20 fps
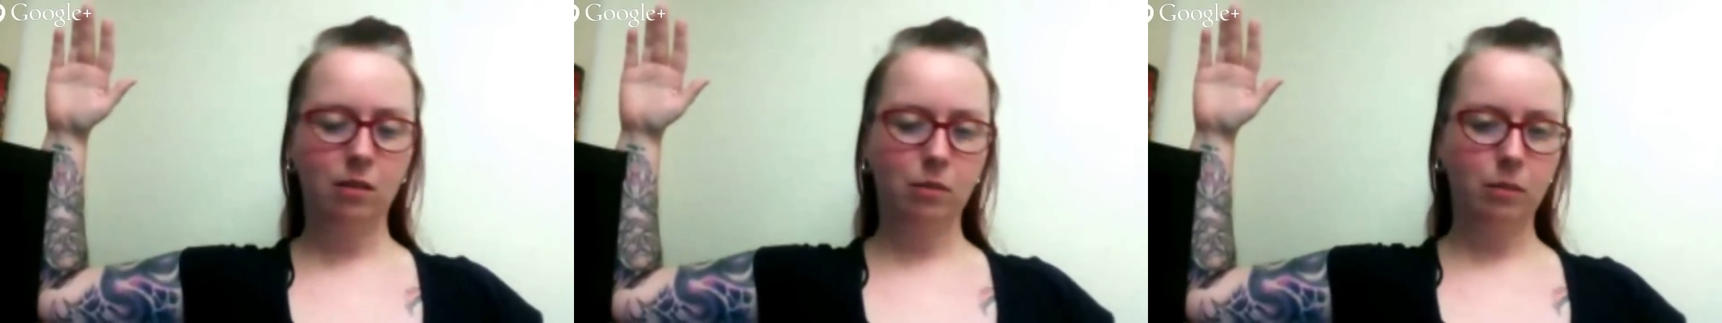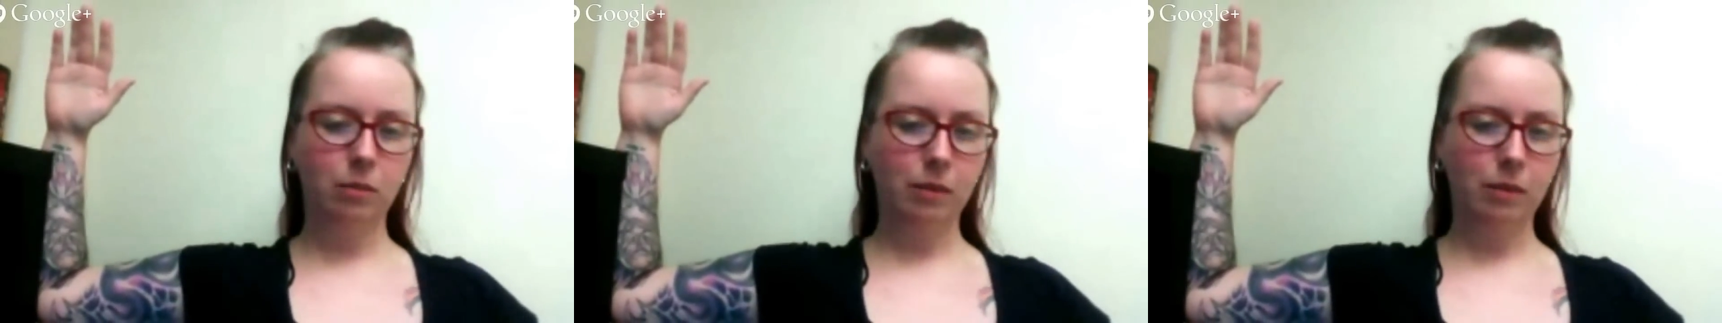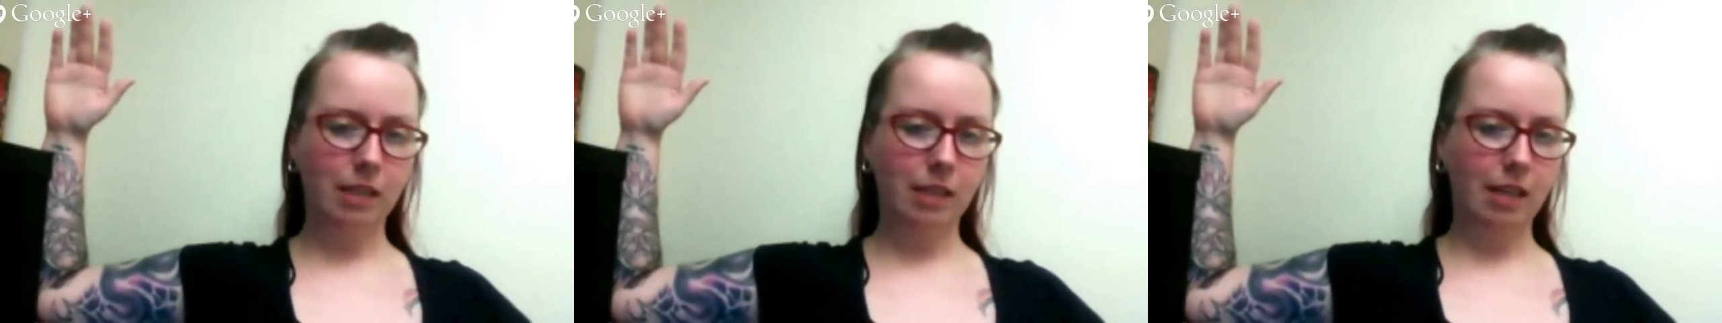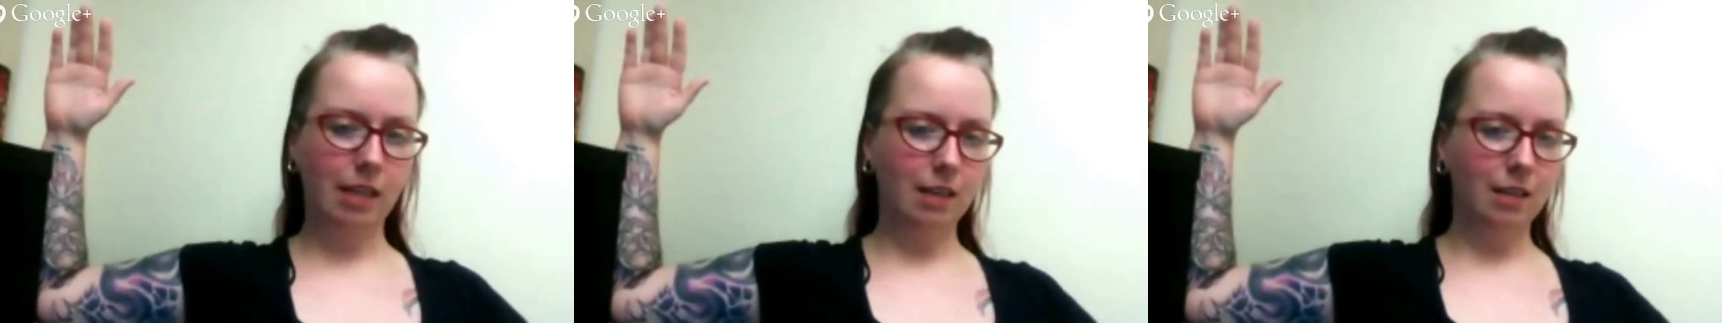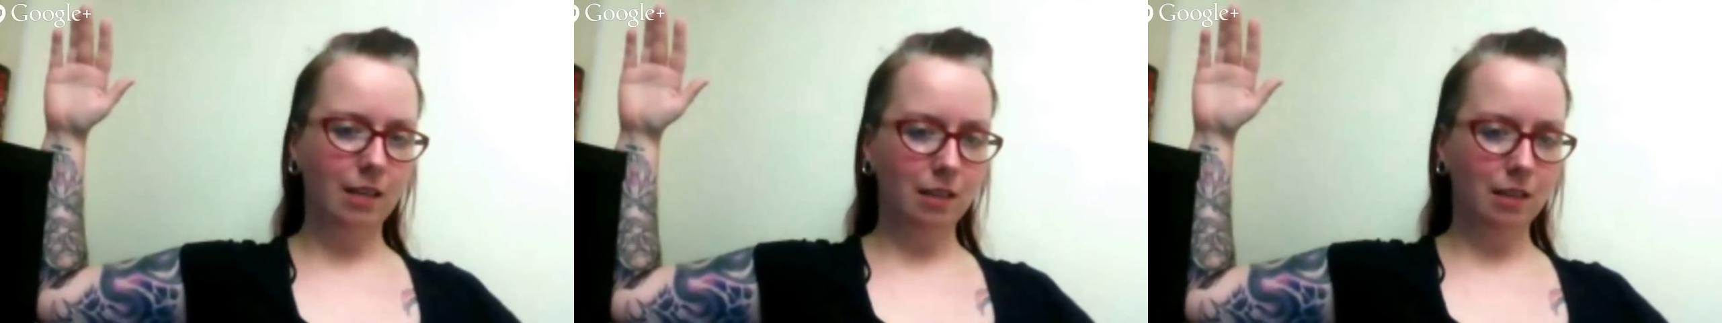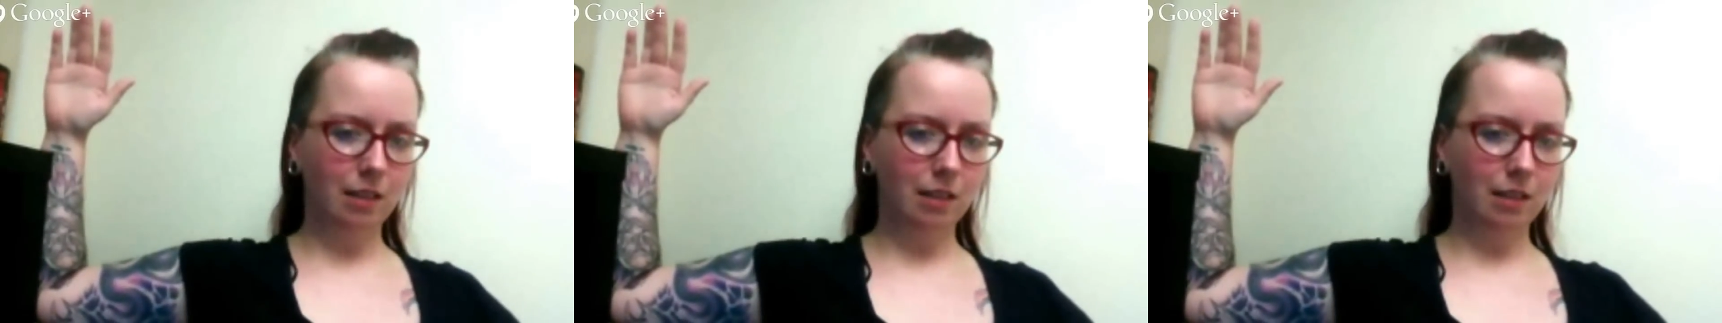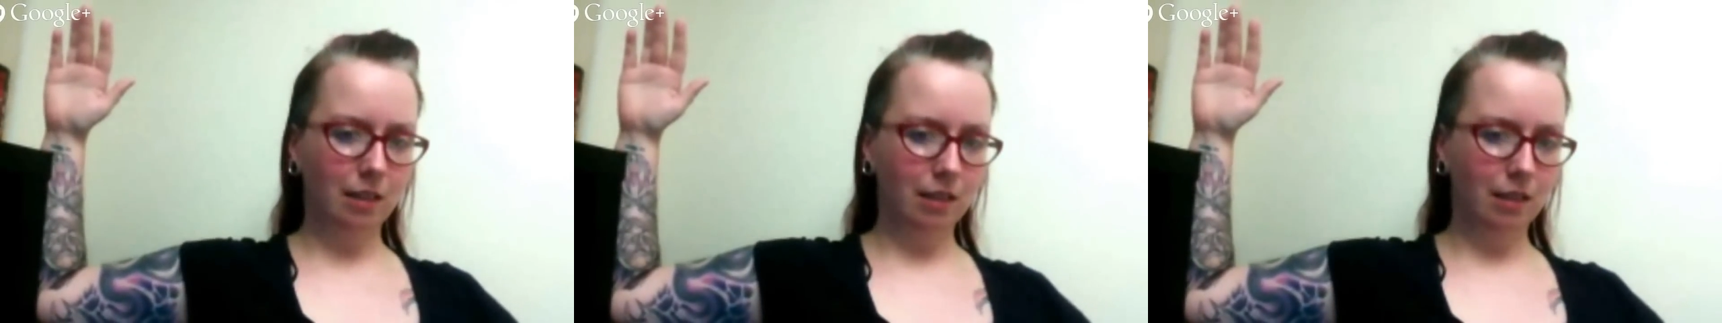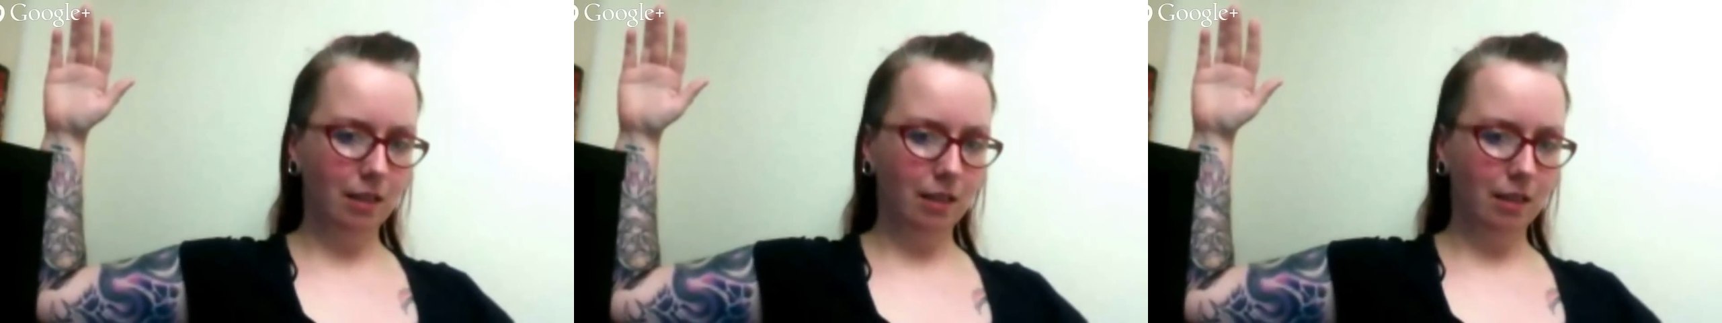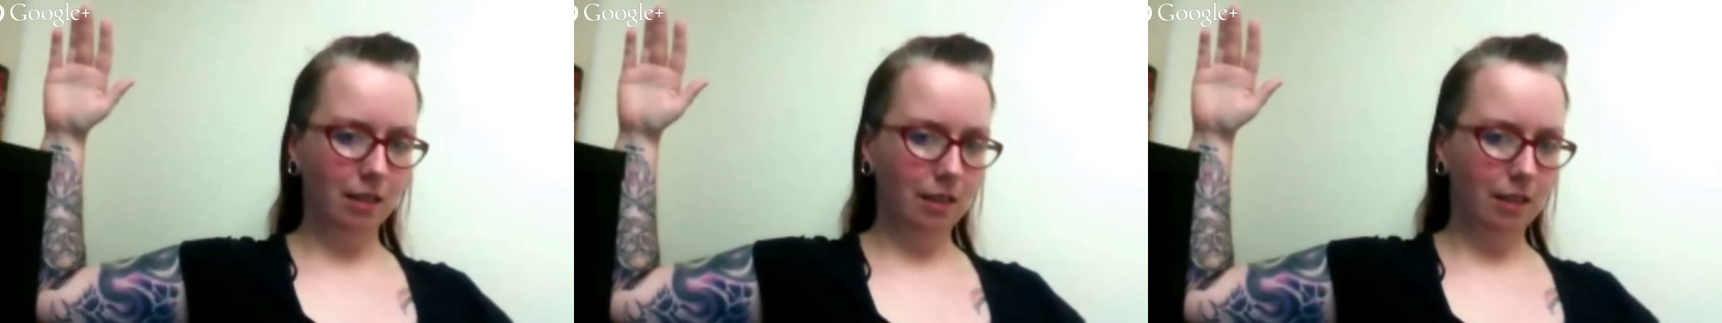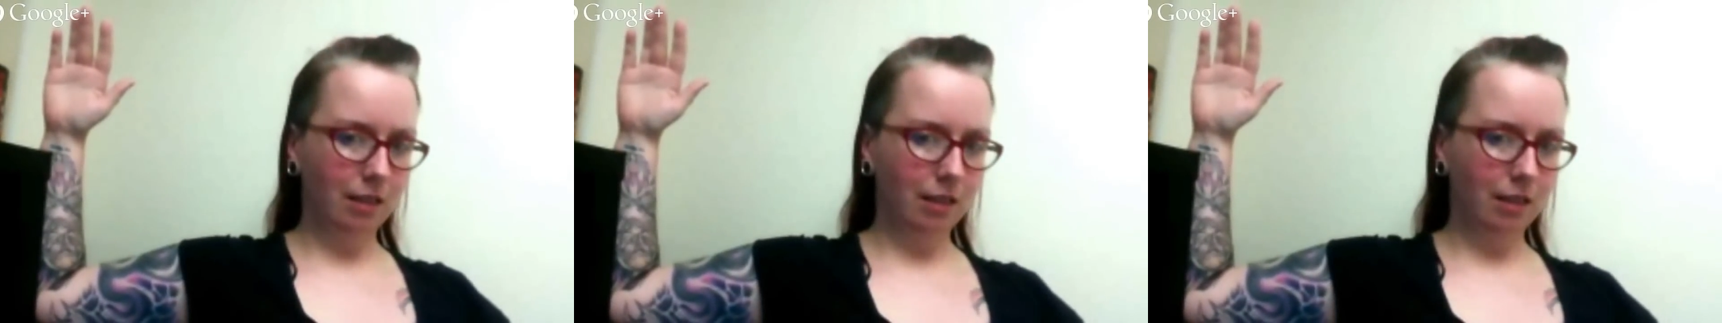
against, and